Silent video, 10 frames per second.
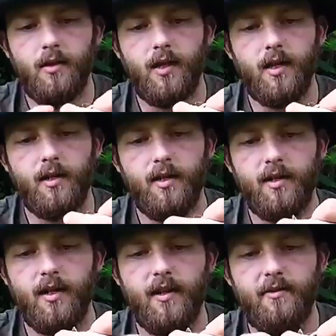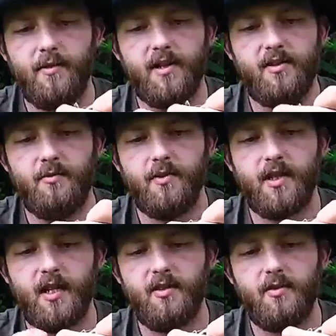Okay, it doesn't have to be a super
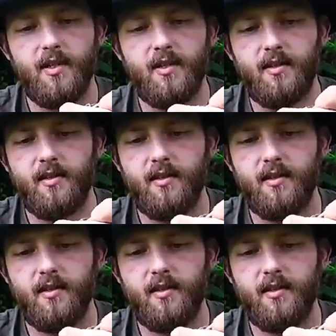tight twist,